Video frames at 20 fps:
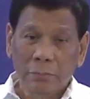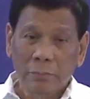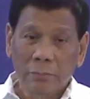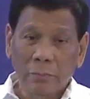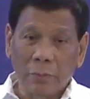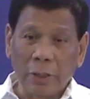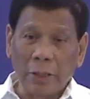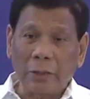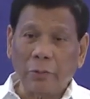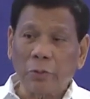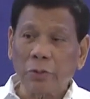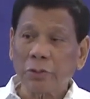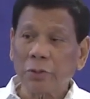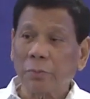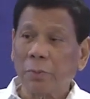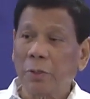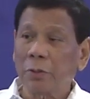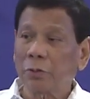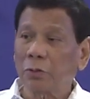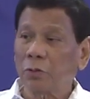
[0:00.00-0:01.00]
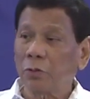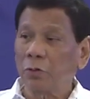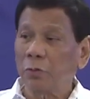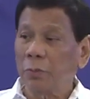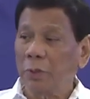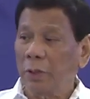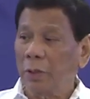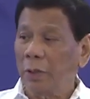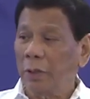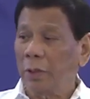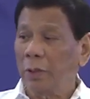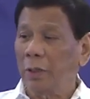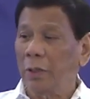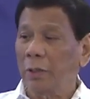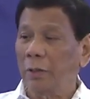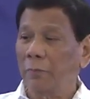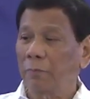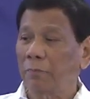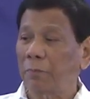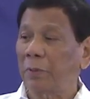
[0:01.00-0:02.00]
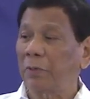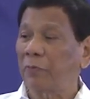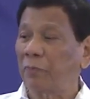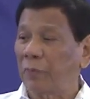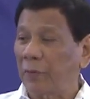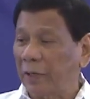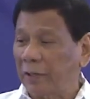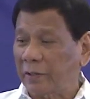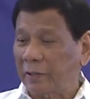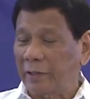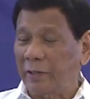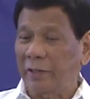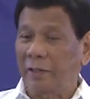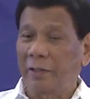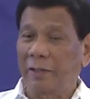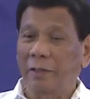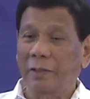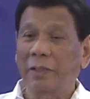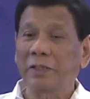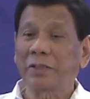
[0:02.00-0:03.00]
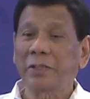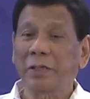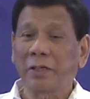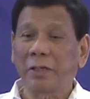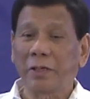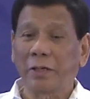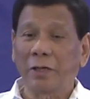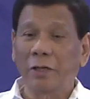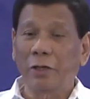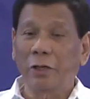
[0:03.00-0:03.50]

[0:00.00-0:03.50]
When it was about to be perfected, they said,